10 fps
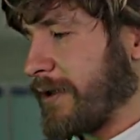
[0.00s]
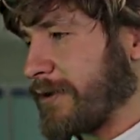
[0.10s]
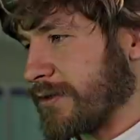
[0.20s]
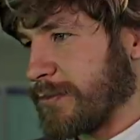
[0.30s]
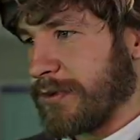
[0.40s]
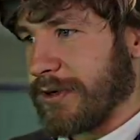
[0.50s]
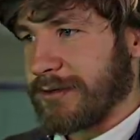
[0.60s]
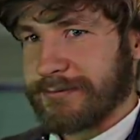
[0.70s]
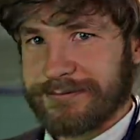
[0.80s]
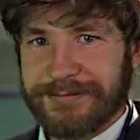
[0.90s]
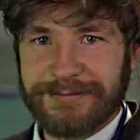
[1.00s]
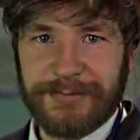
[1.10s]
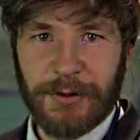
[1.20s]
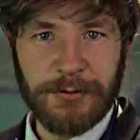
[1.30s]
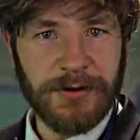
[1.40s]
just being
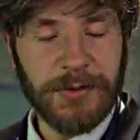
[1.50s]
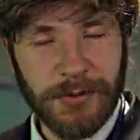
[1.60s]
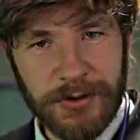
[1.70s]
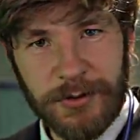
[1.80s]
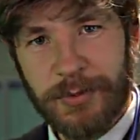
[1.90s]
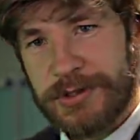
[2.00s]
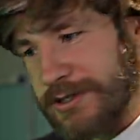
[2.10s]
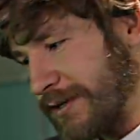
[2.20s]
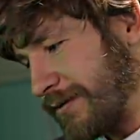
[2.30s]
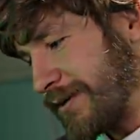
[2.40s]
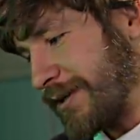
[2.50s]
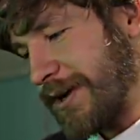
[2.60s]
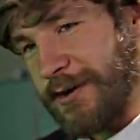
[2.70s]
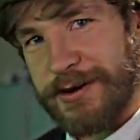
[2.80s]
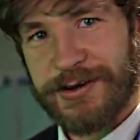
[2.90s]
hopefully what you perceive as a
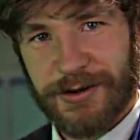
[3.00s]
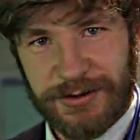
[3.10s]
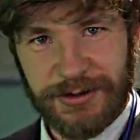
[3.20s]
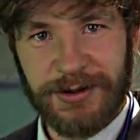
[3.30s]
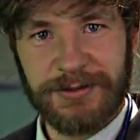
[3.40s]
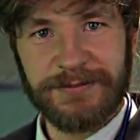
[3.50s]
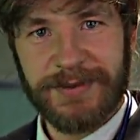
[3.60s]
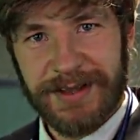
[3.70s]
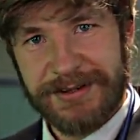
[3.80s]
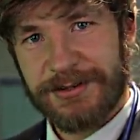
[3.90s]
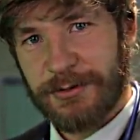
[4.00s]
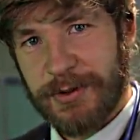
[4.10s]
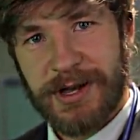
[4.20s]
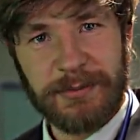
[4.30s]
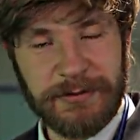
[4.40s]
caring doctor, that you'd
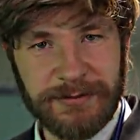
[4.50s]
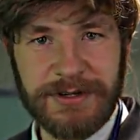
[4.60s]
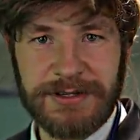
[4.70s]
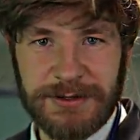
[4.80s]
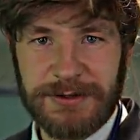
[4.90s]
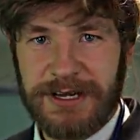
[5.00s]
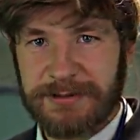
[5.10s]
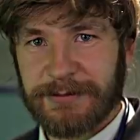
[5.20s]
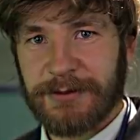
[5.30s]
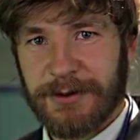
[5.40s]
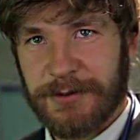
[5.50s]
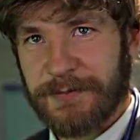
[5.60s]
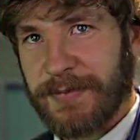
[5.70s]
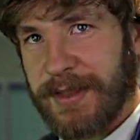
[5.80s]
be happy for me to do that for you.